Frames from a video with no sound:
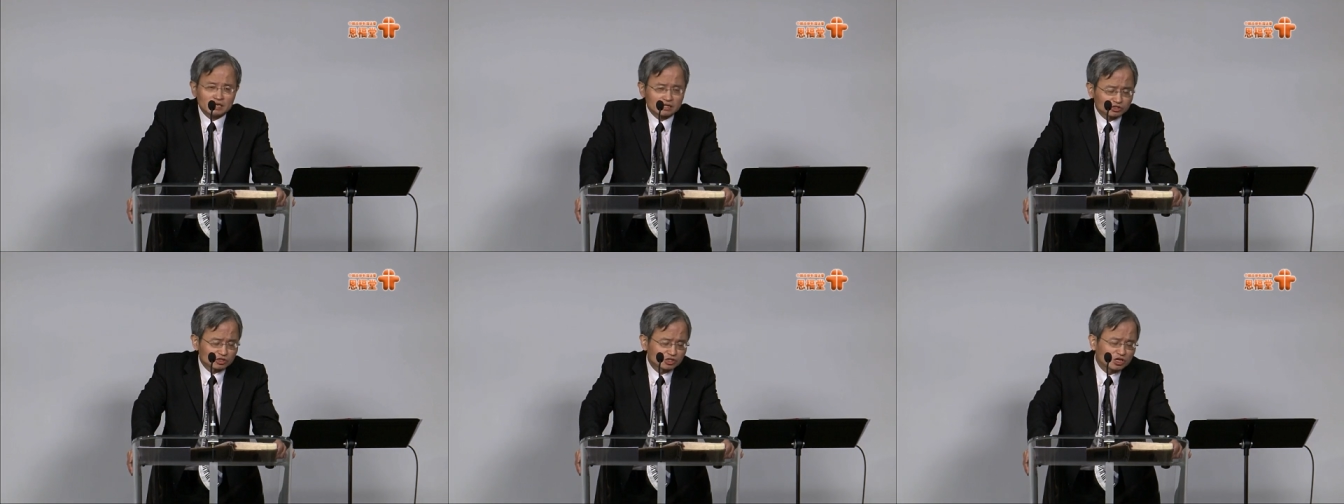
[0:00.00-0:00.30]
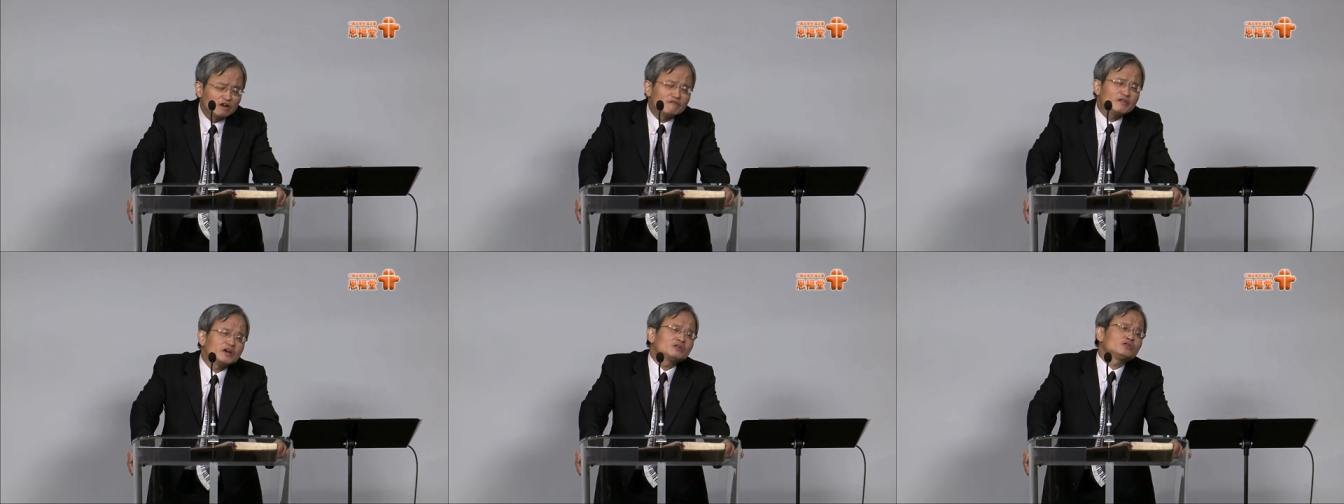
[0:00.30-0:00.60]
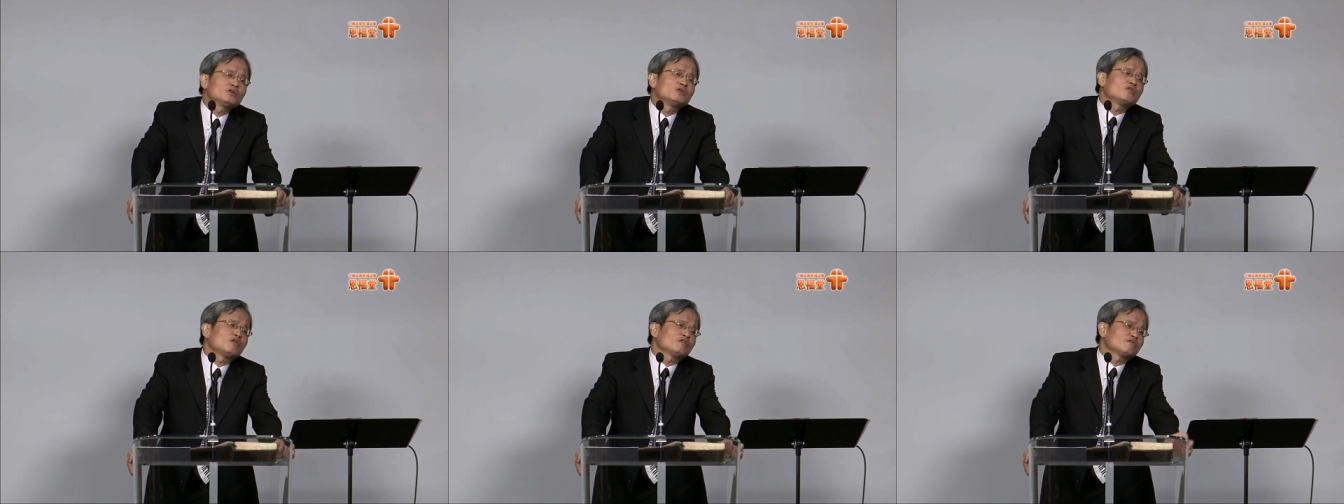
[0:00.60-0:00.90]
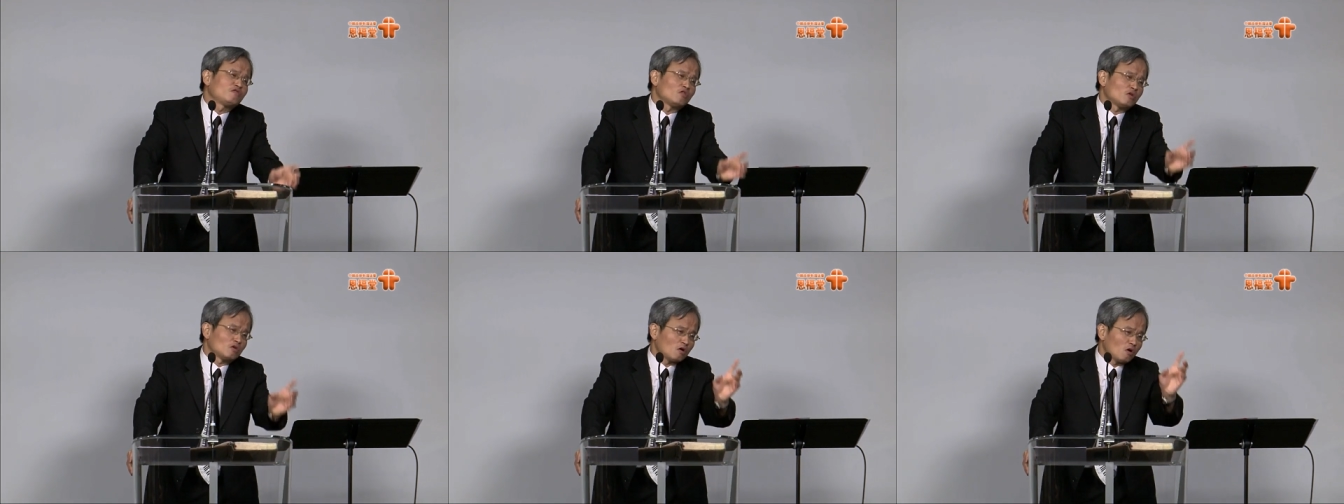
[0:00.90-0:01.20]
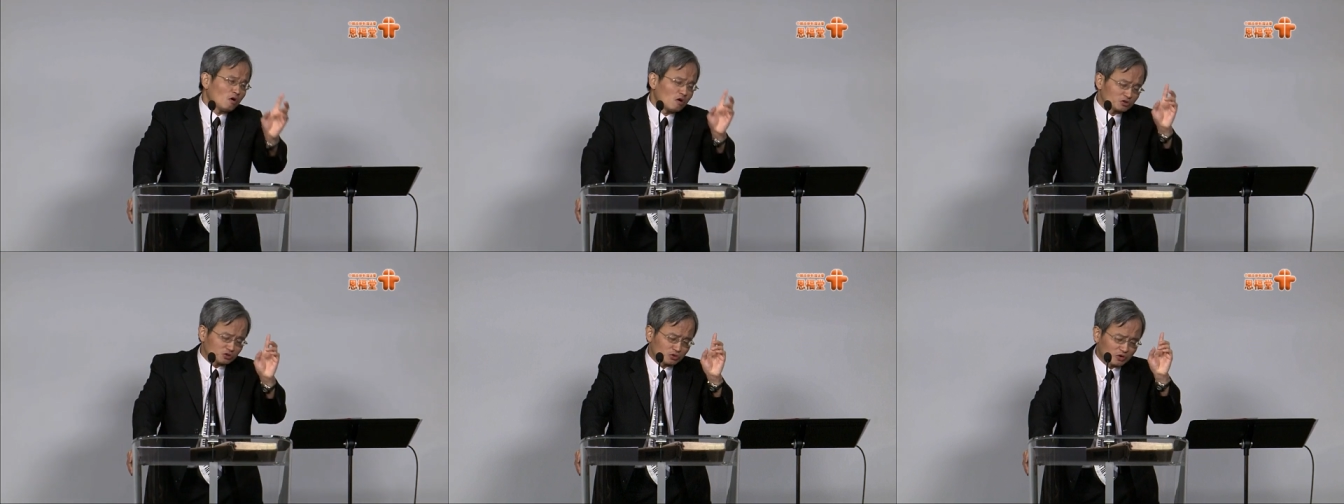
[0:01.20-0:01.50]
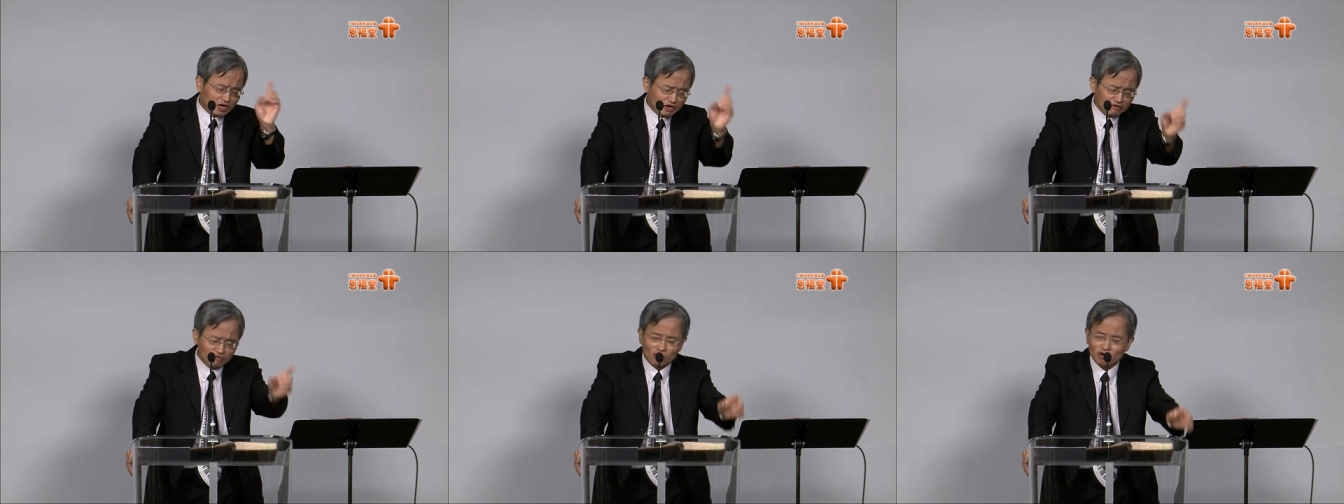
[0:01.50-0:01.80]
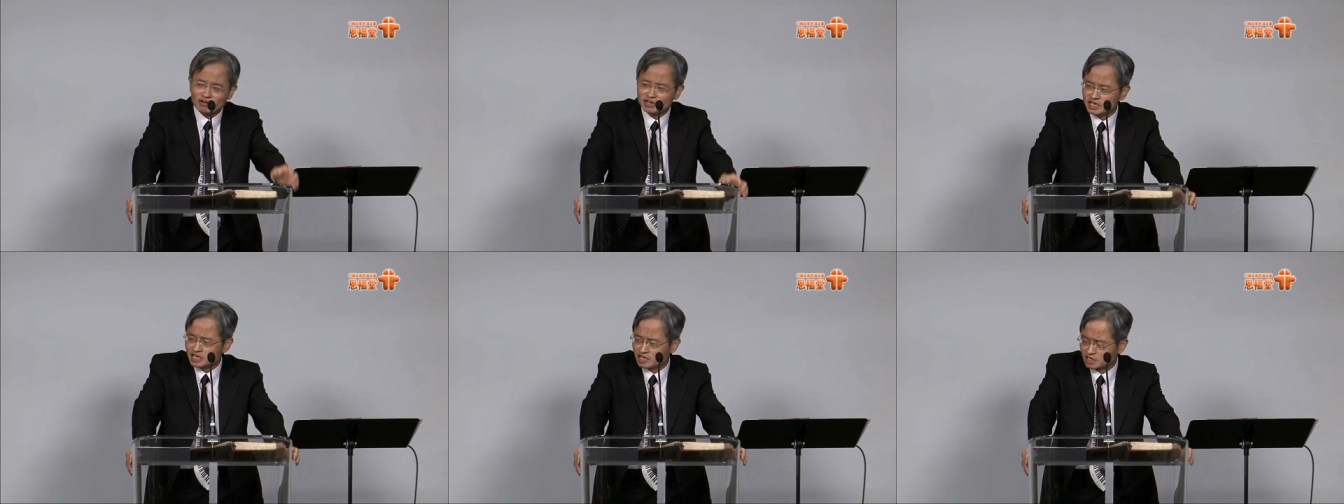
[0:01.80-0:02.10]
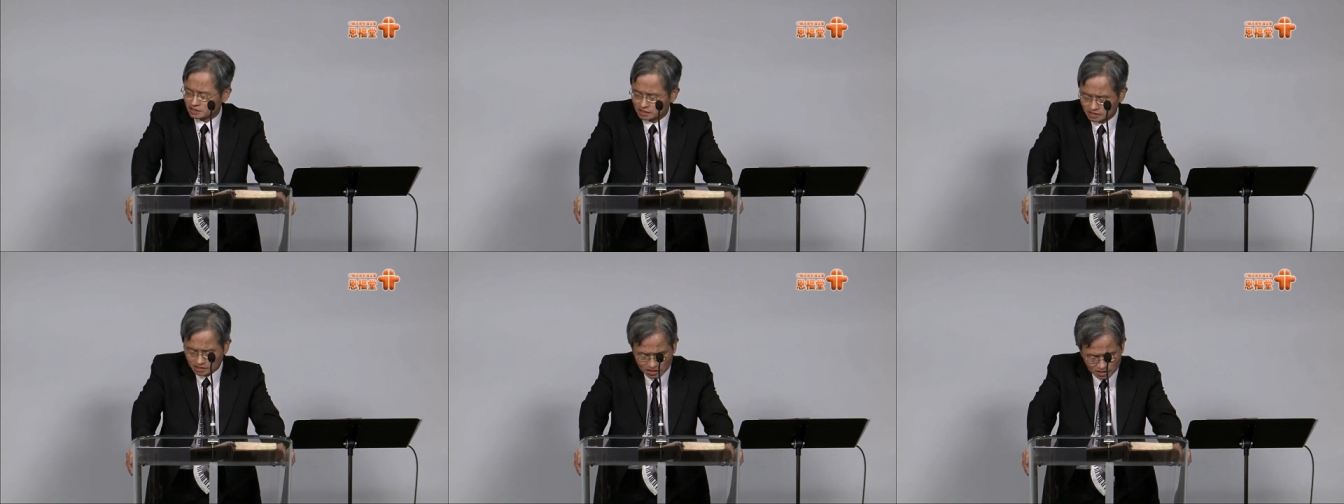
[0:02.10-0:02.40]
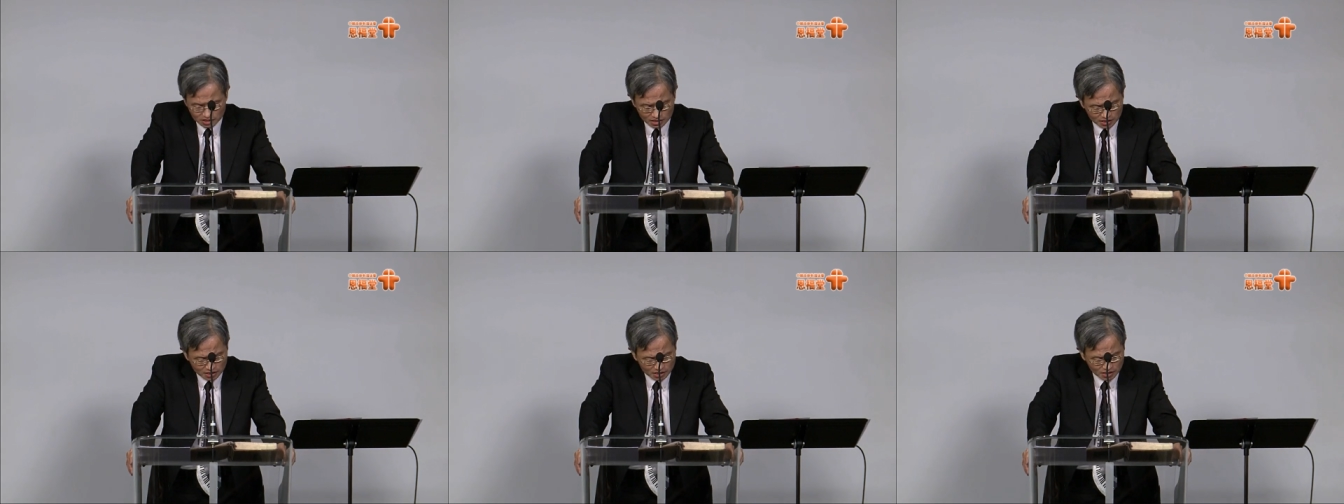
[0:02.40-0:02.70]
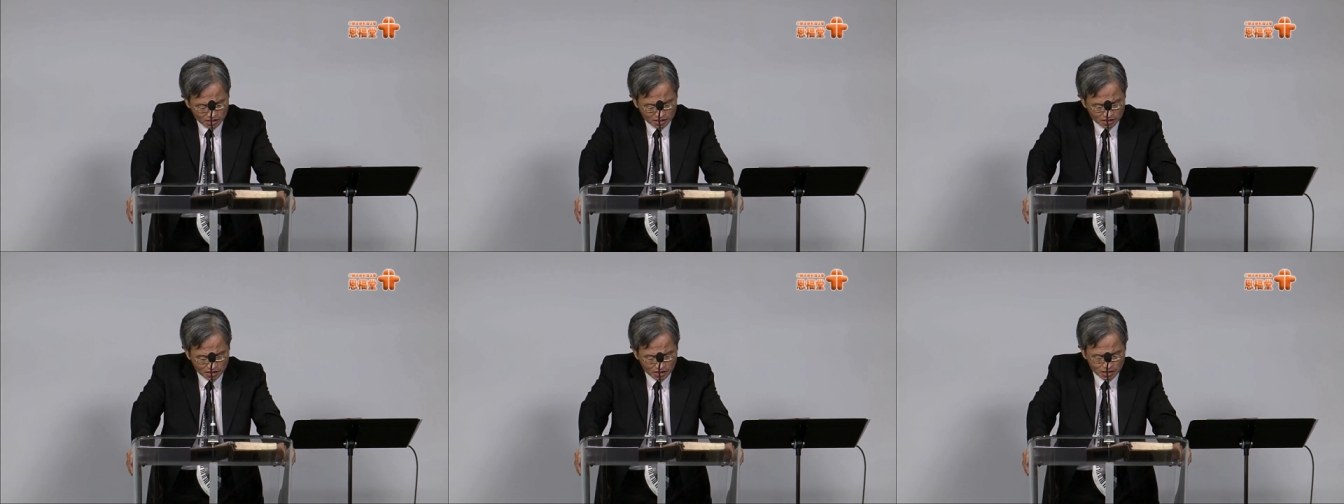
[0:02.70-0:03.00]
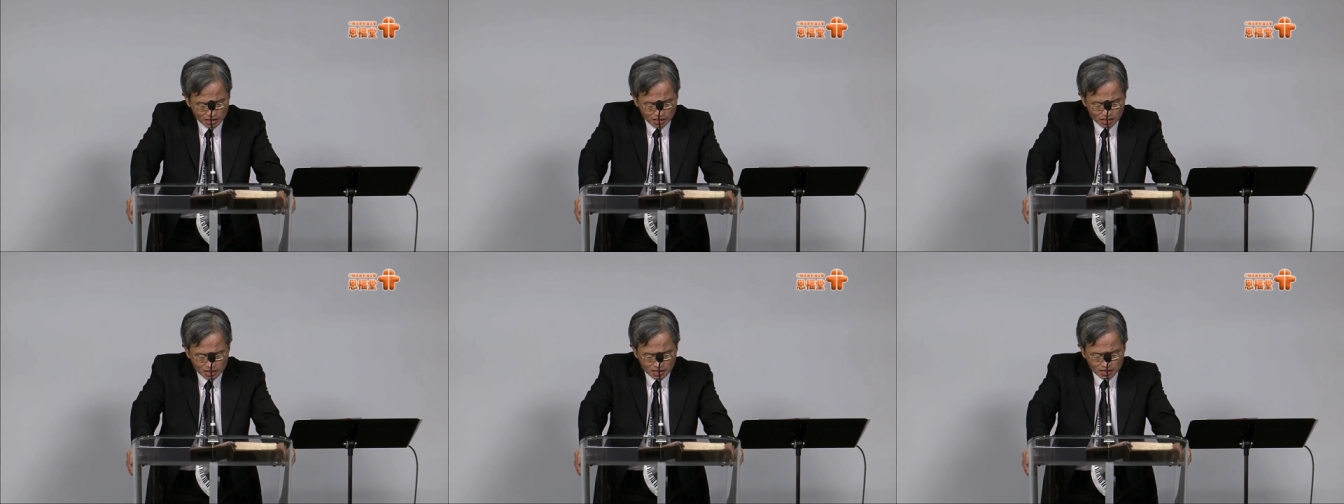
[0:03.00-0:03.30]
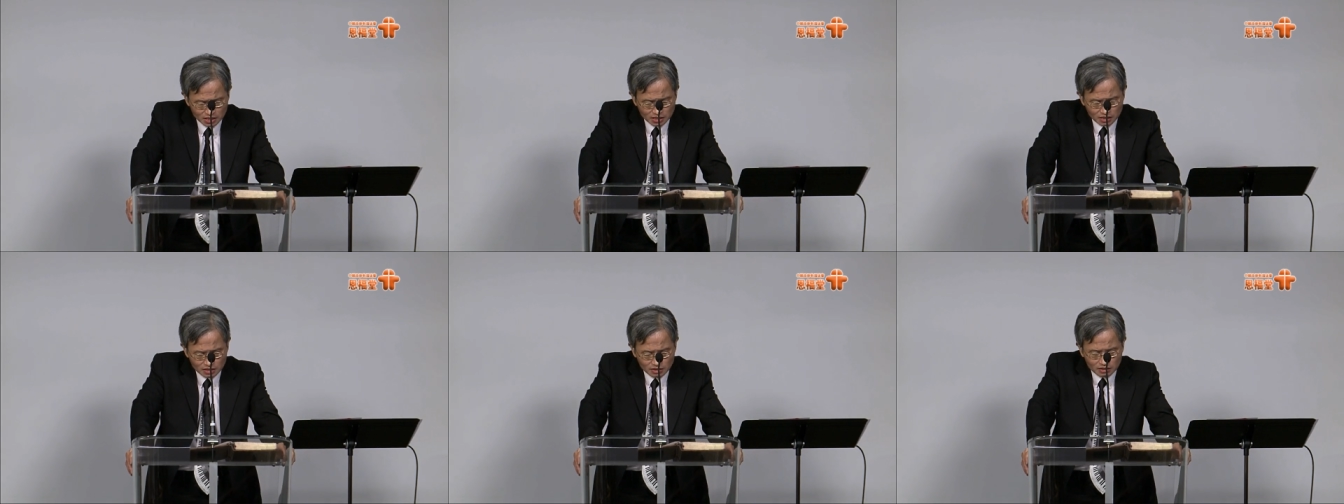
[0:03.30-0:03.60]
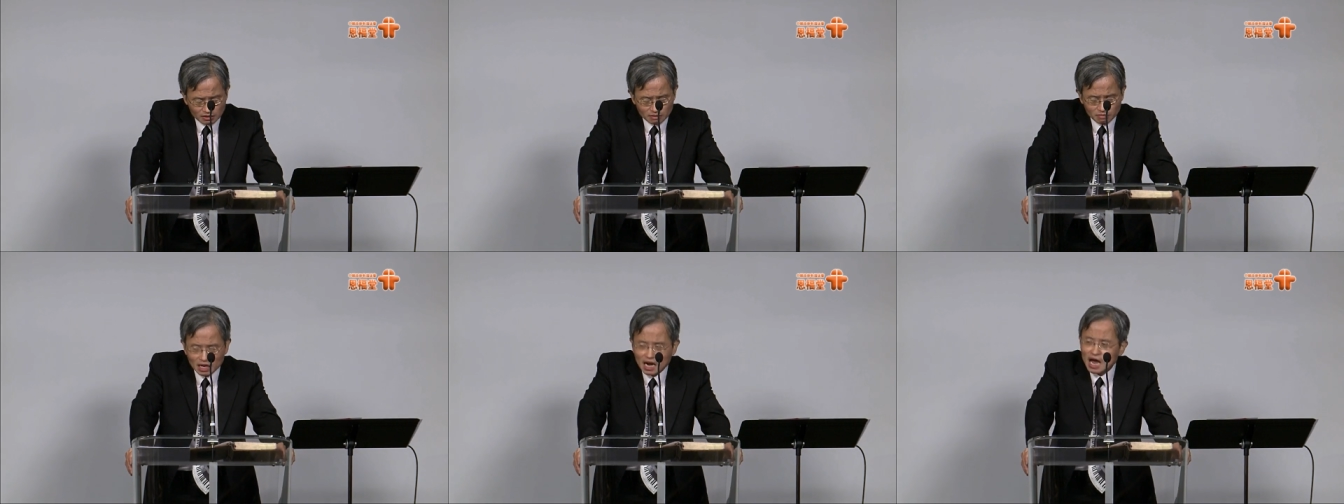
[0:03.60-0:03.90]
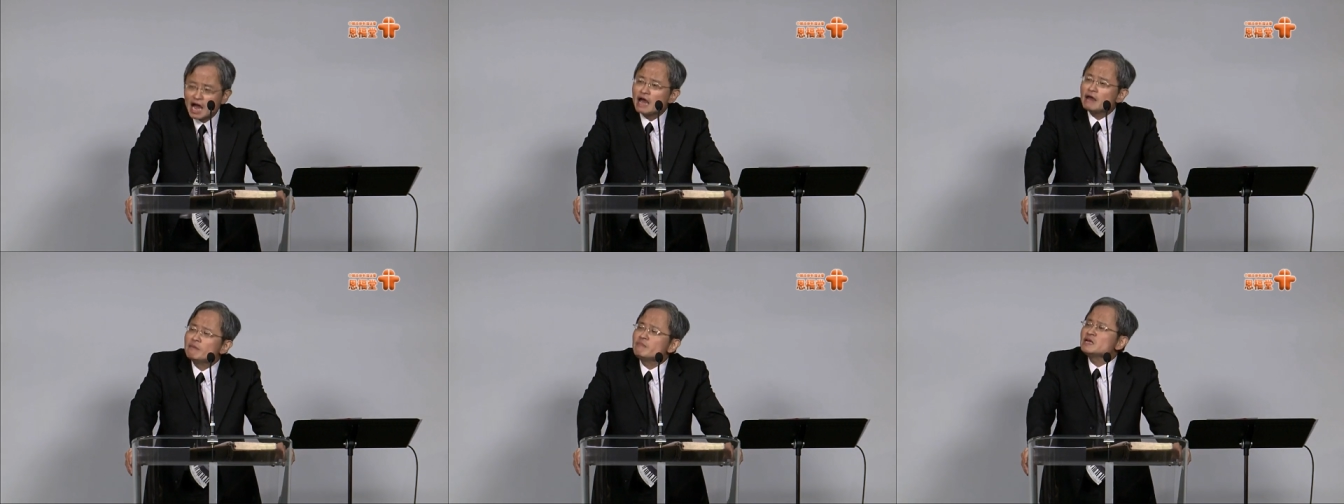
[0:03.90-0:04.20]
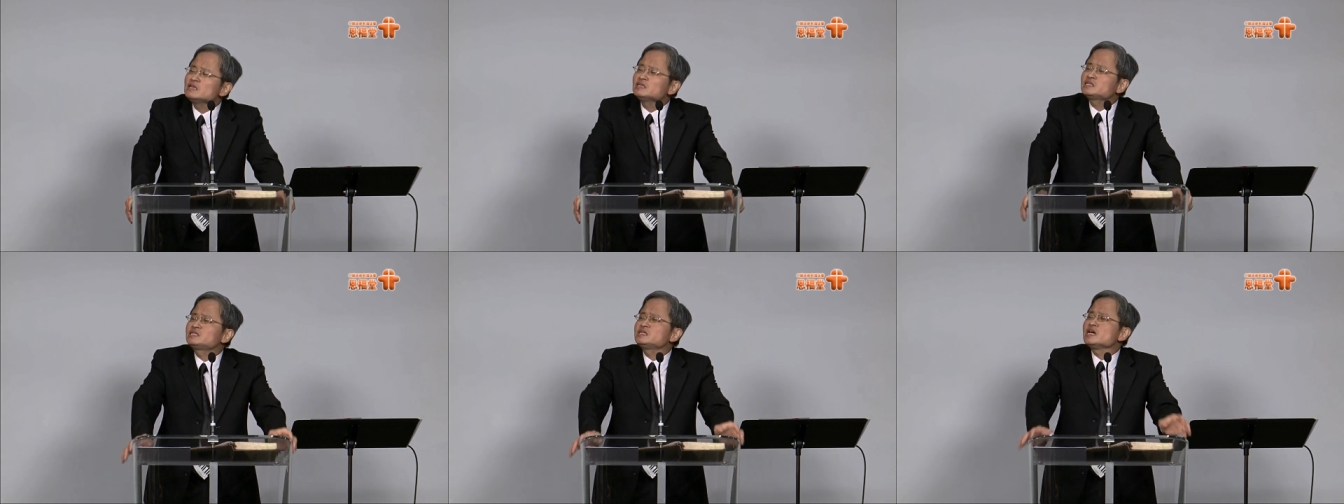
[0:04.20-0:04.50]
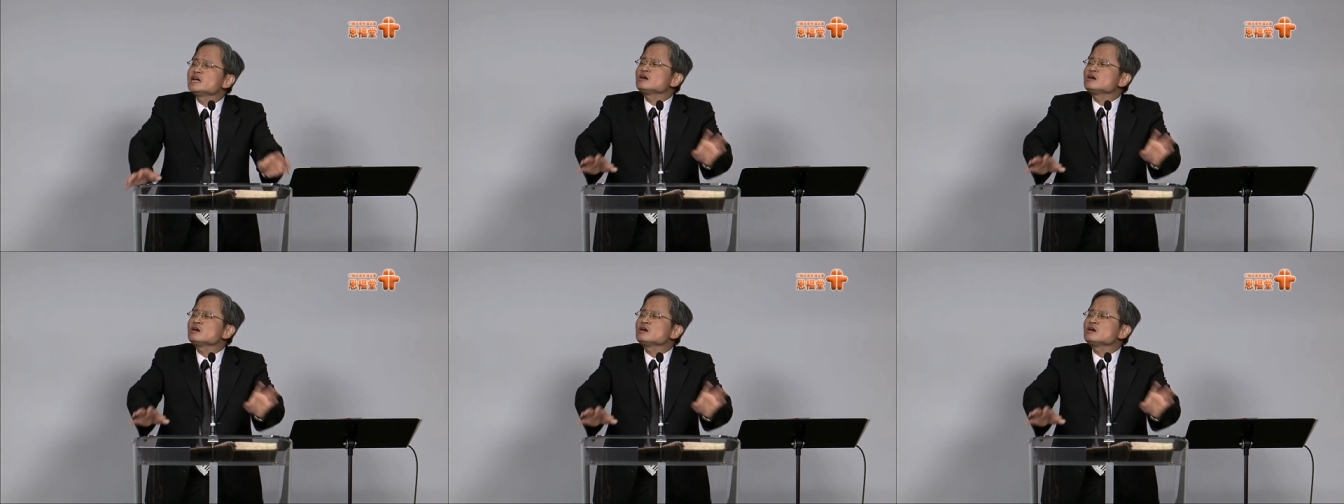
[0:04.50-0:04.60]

serving the Lord for 24 years. But I've been seeing